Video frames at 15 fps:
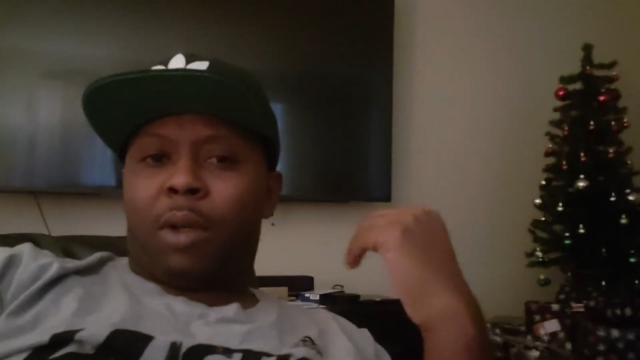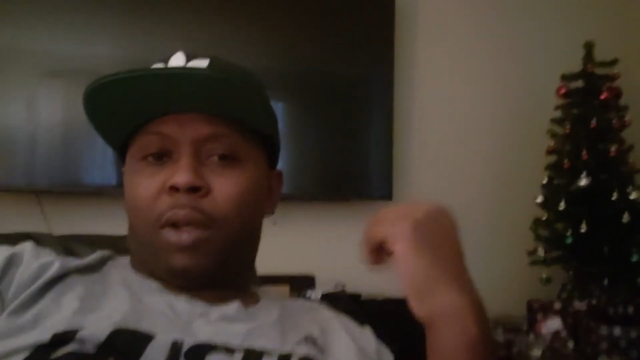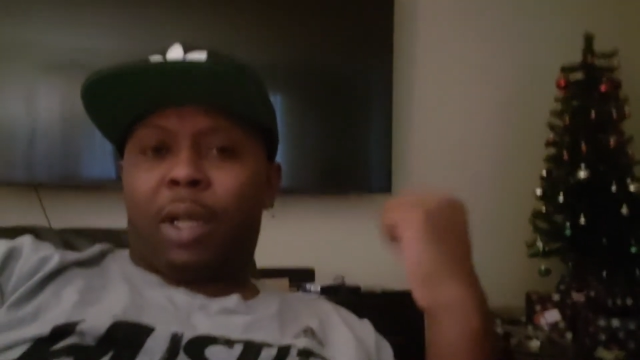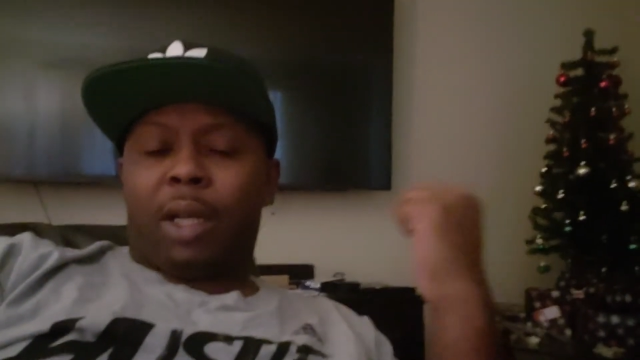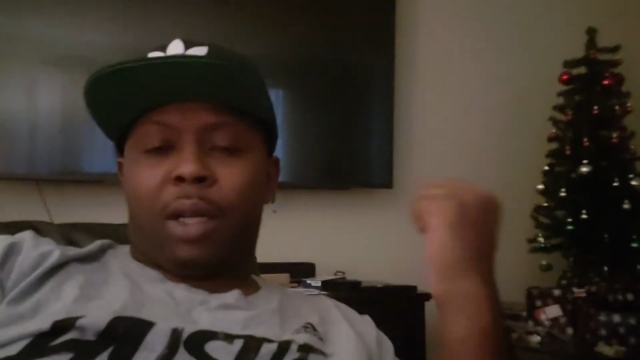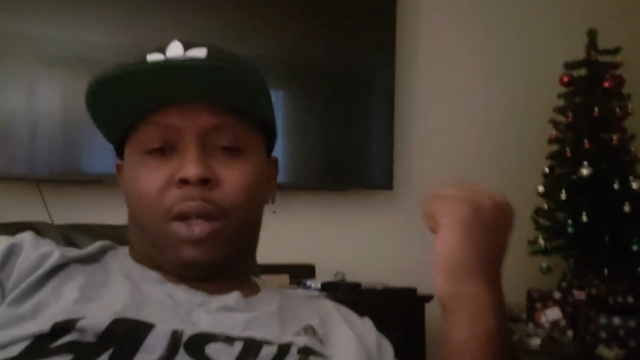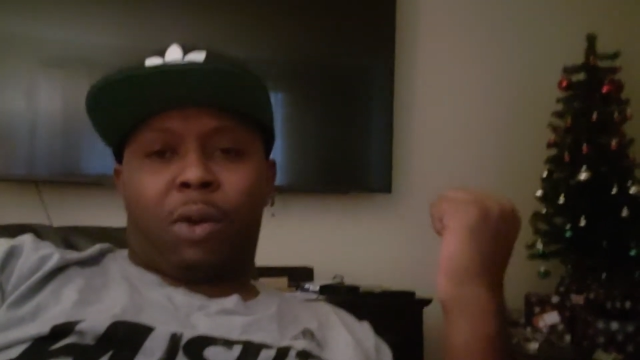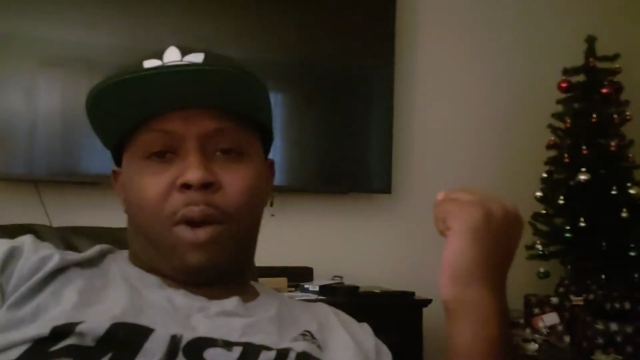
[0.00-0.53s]

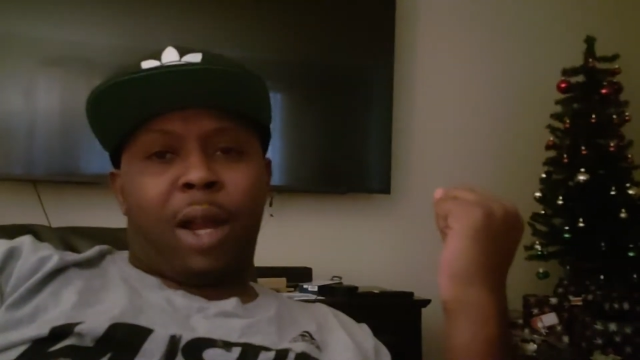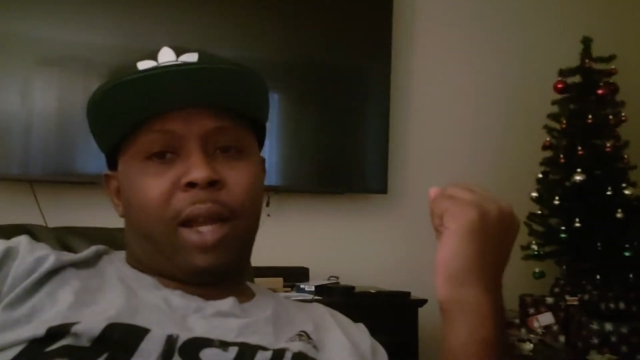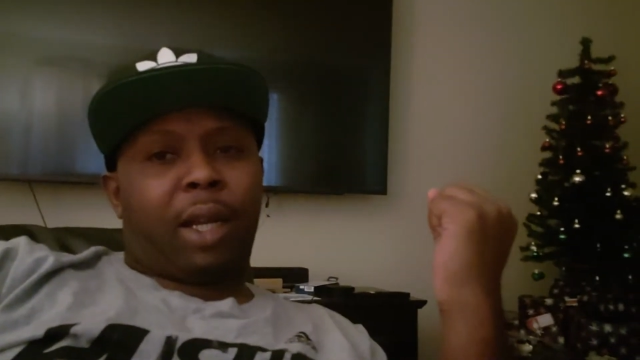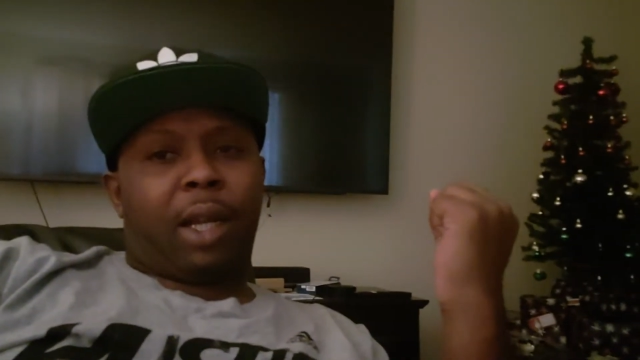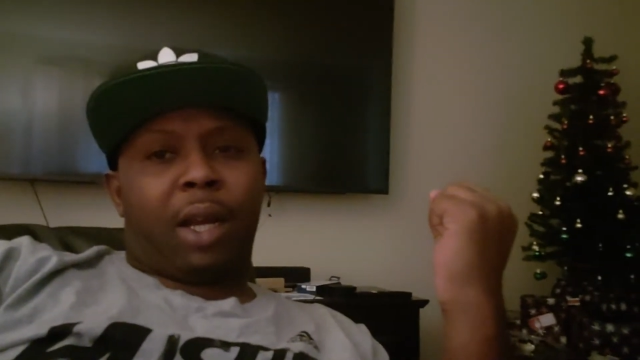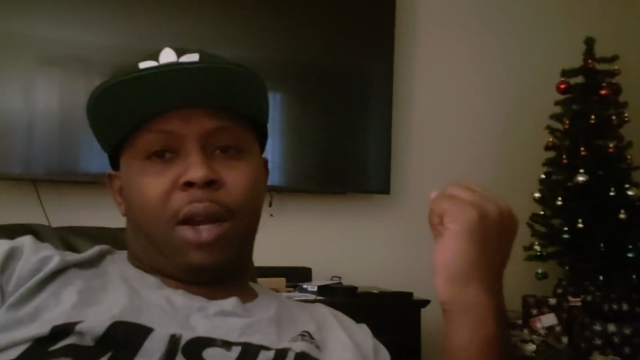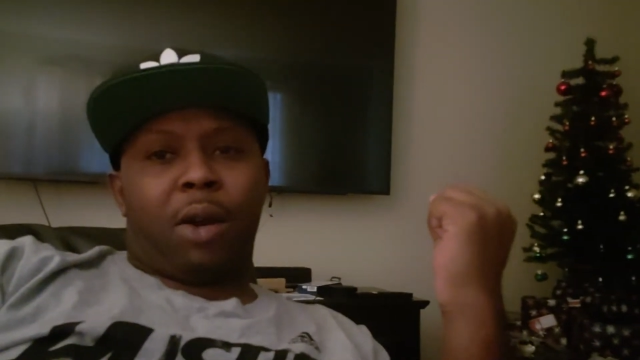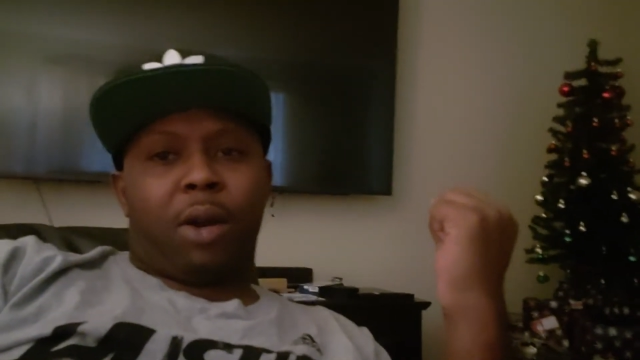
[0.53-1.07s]
in the crack
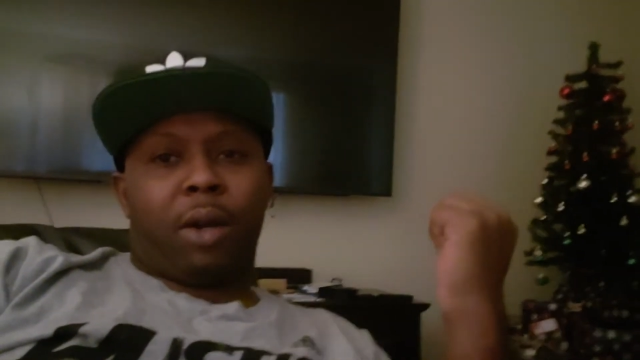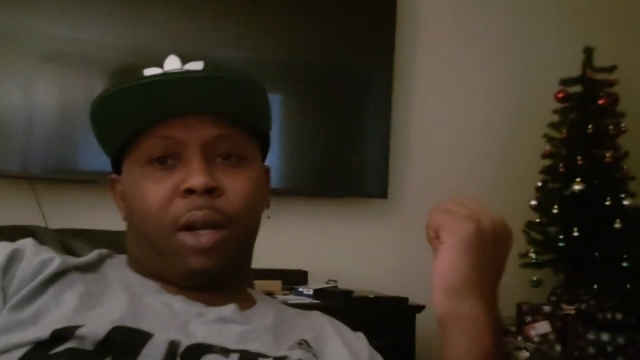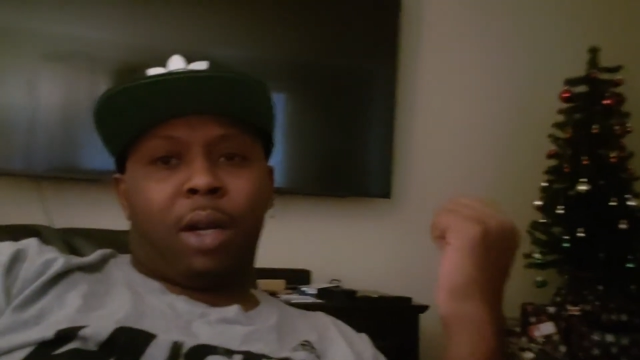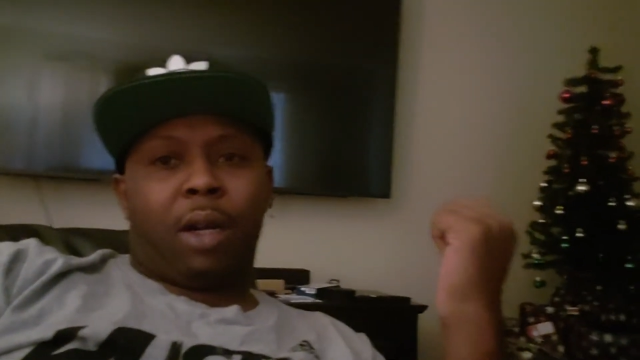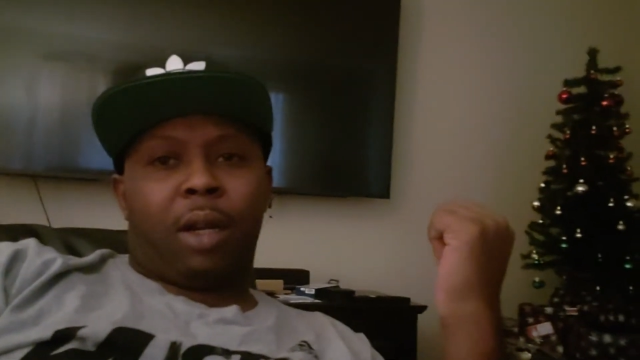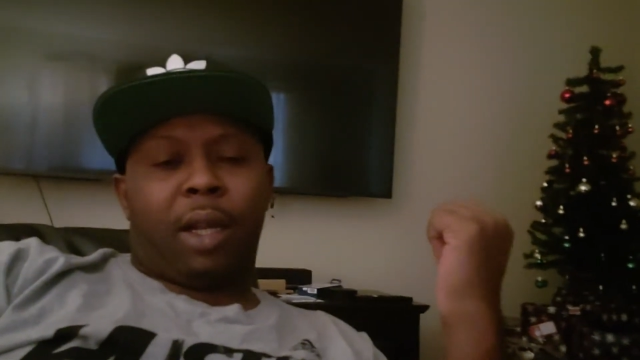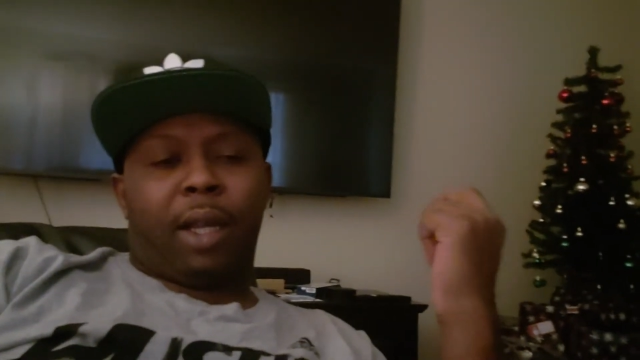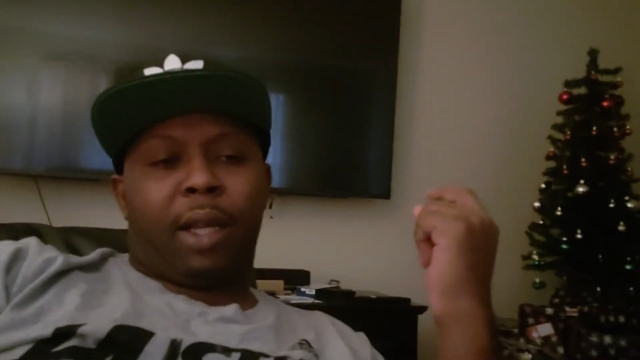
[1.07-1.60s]
era,
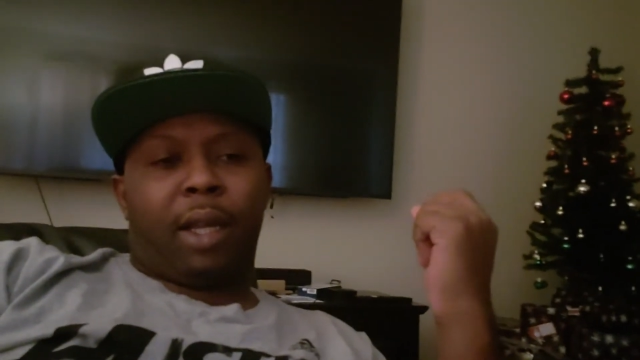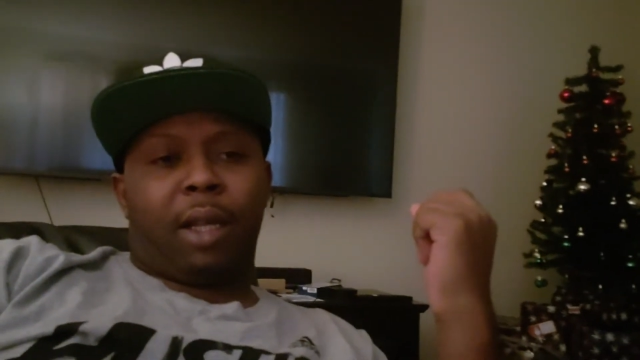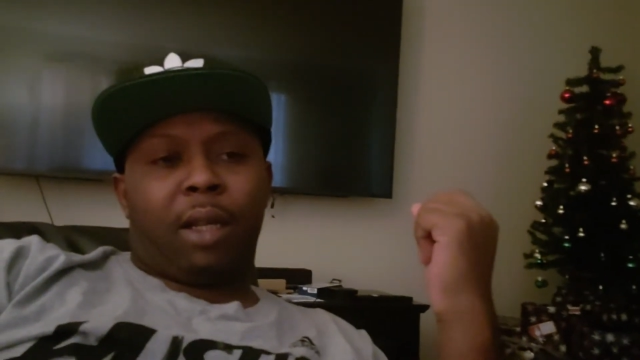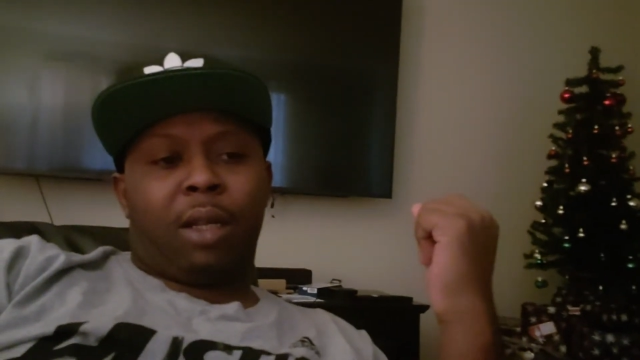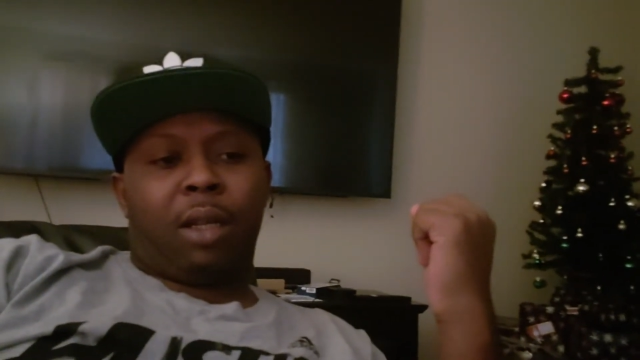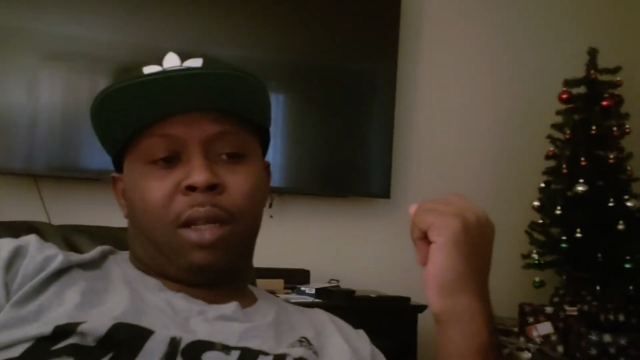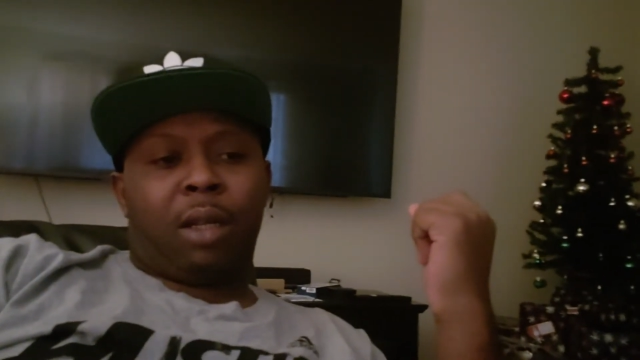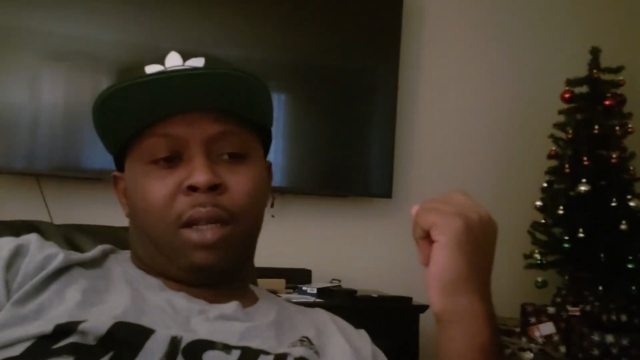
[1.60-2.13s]
and,